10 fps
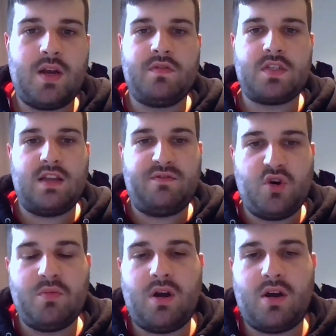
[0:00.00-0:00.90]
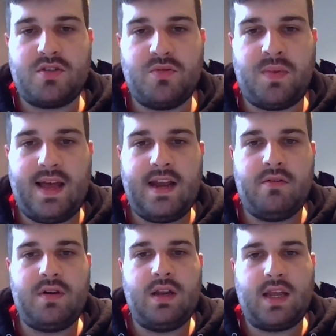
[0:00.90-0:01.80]
obviously former Arsenal player
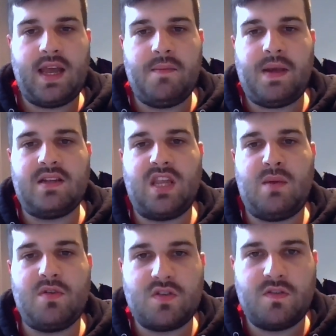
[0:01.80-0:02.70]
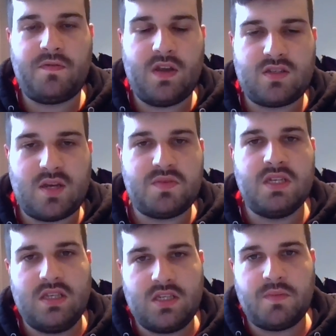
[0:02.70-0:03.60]
and came back to the Emirates for the first time
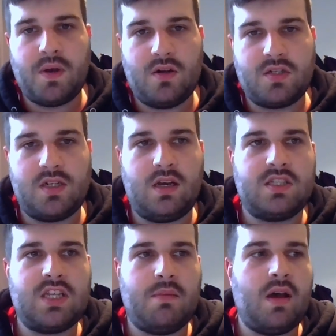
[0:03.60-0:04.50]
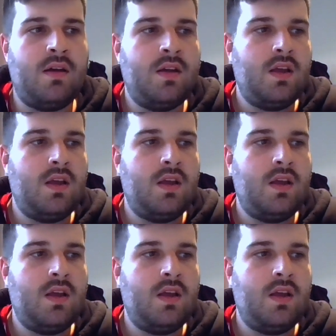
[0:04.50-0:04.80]
since his departure last summer.